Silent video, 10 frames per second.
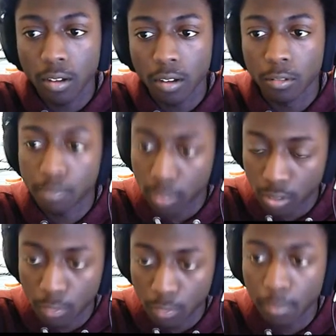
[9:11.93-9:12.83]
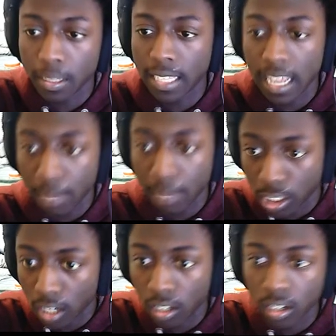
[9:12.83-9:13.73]
presumably the enemy
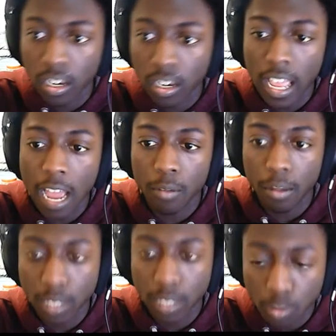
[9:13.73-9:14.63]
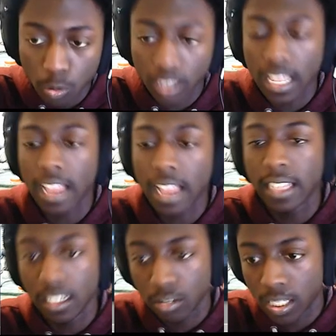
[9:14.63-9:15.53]
jungler, and probably just ward that, and
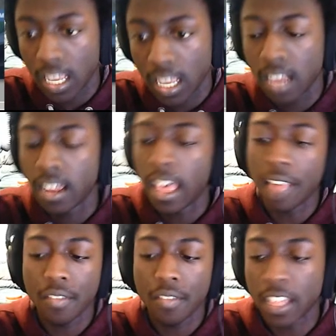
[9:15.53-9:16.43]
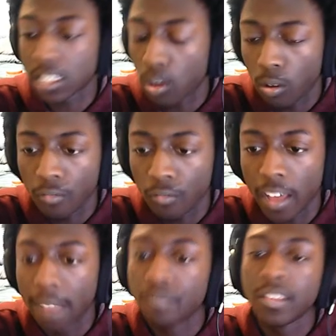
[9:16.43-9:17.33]
then you're seen, and then that's a whole
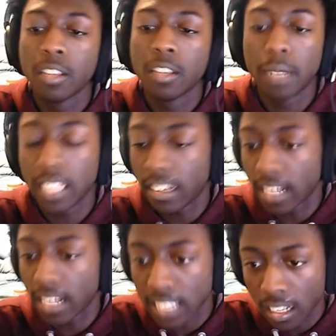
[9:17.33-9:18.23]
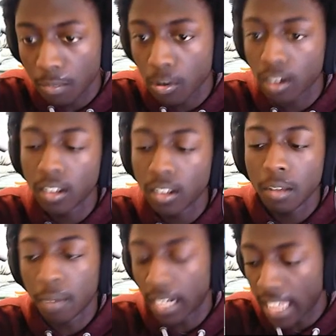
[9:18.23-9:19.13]
fight. Your mid laner has teleport,
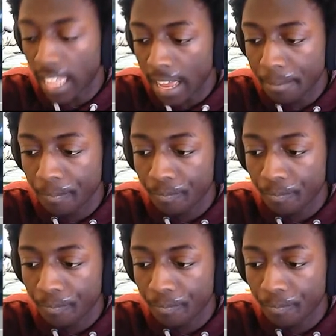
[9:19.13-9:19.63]
but again,